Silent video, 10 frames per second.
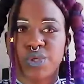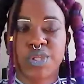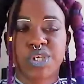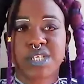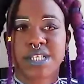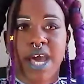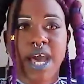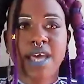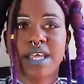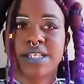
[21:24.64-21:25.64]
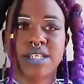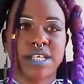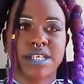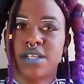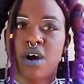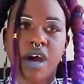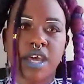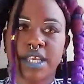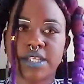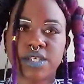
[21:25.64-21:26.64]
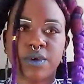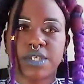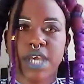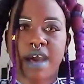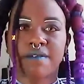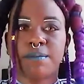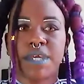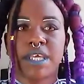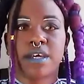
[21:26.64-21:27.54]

just that, it's not. It's going to have to be